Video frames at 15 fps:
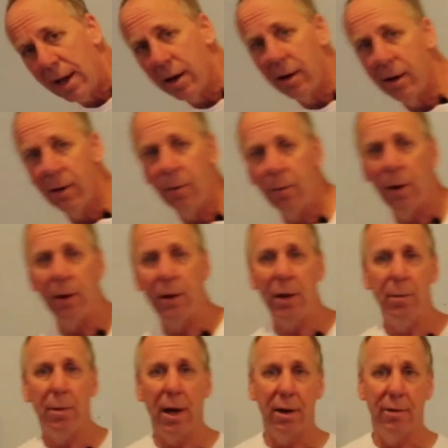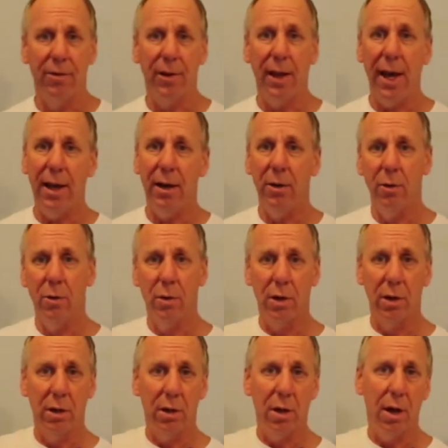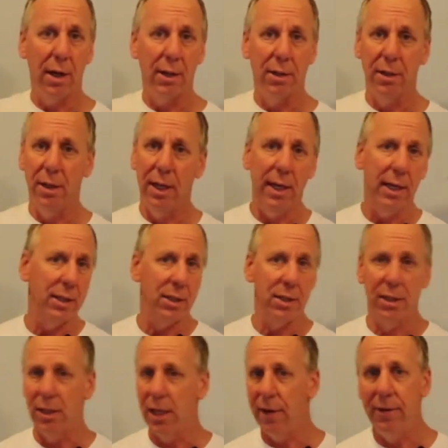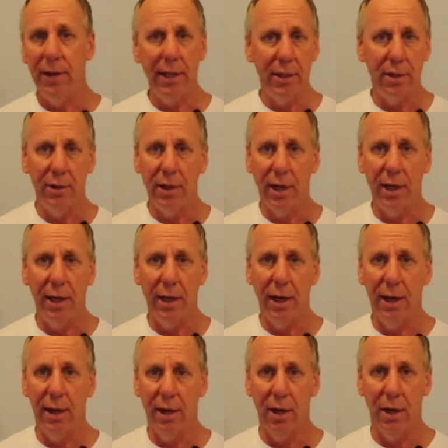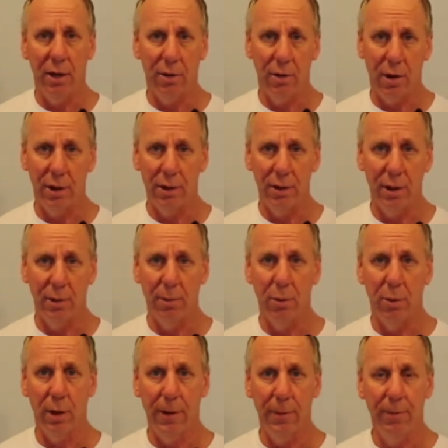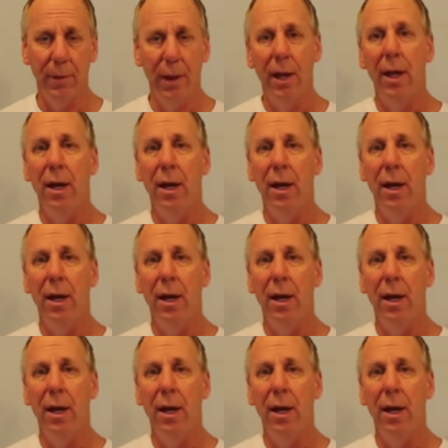matter whether you buy a flat or a gloss. It's $72.99 across the board.